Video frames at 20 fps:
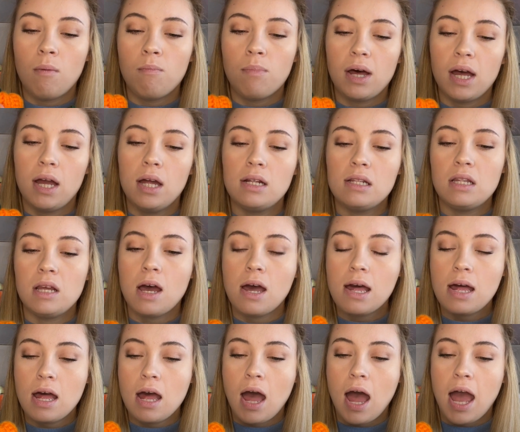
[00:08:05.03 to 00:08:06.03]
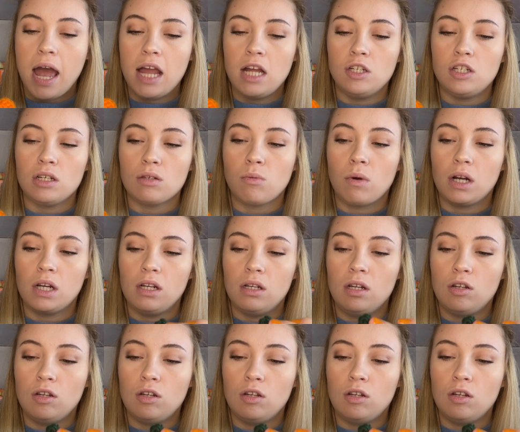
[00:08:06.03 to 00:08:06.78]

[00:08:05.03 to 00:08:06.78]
But I just wanted